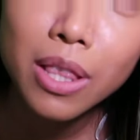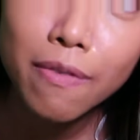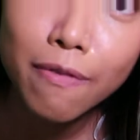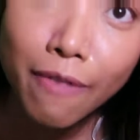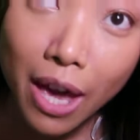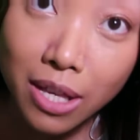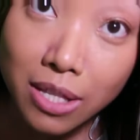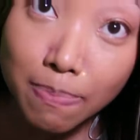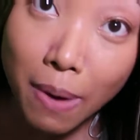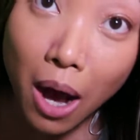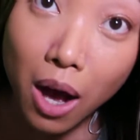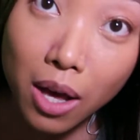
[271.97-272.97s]
the face
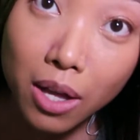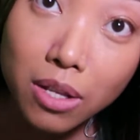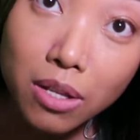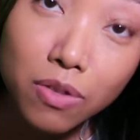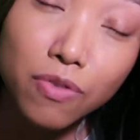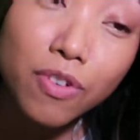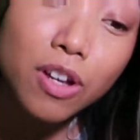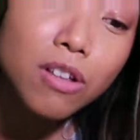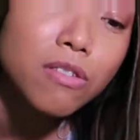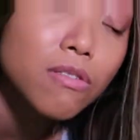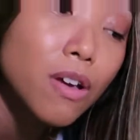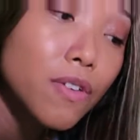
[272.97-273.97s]
part, because you've got to
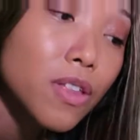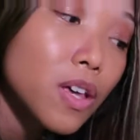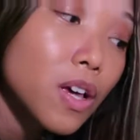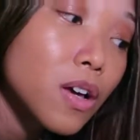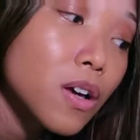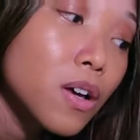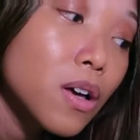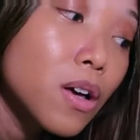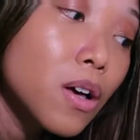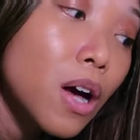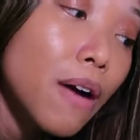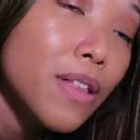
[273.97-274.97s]
do everything.
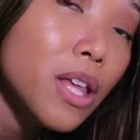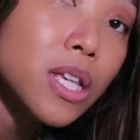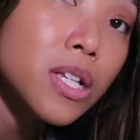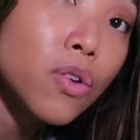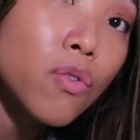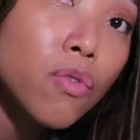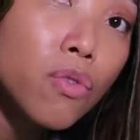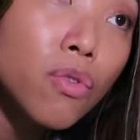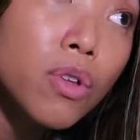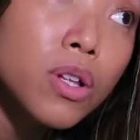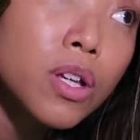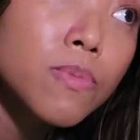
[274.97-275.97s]
I feel like there's no
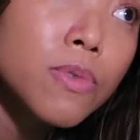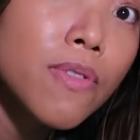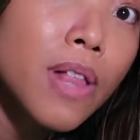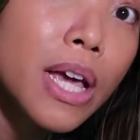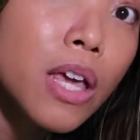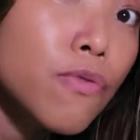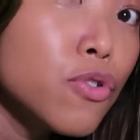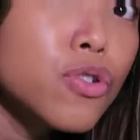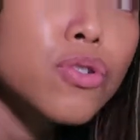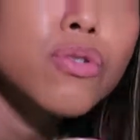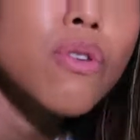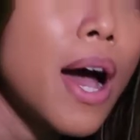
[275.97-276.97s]
rule in terms of like if you
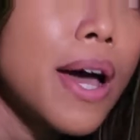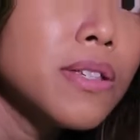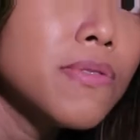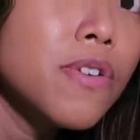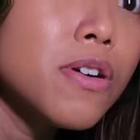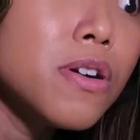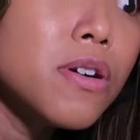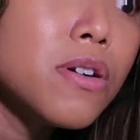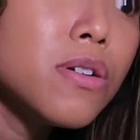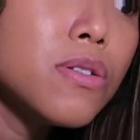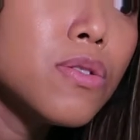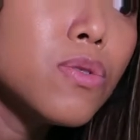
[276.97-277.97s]
should do eyes
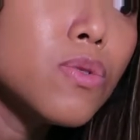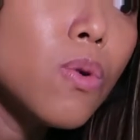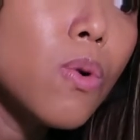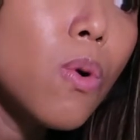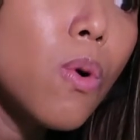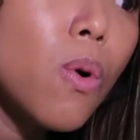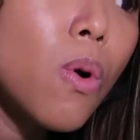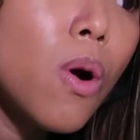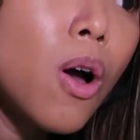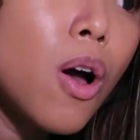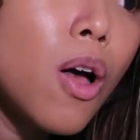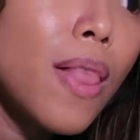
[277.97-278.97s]
first or
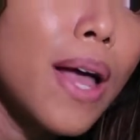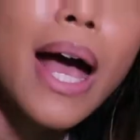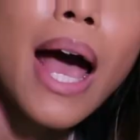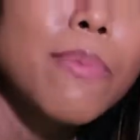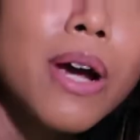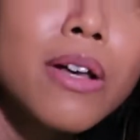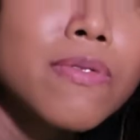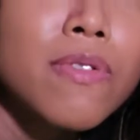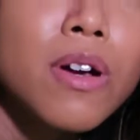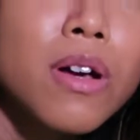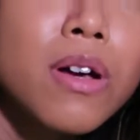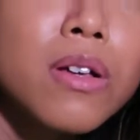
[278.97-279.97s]
like eyebrows
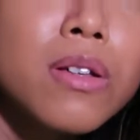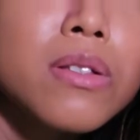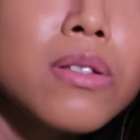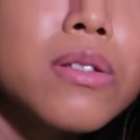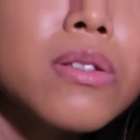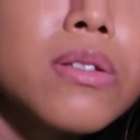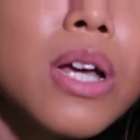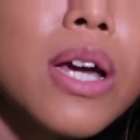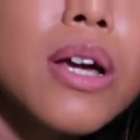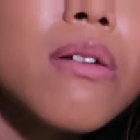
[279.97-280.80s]
first, like,